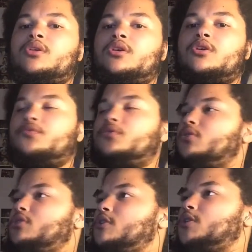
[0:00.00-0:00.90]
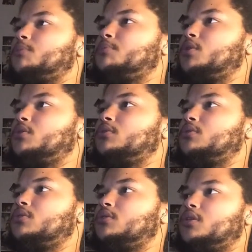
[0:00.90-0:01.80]
A feud that was built,
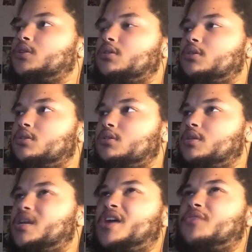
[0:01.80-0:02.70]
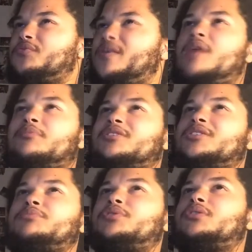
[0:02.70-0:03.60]
that had 5 months
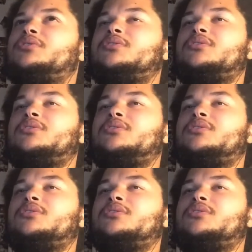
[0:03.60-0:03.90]
of build.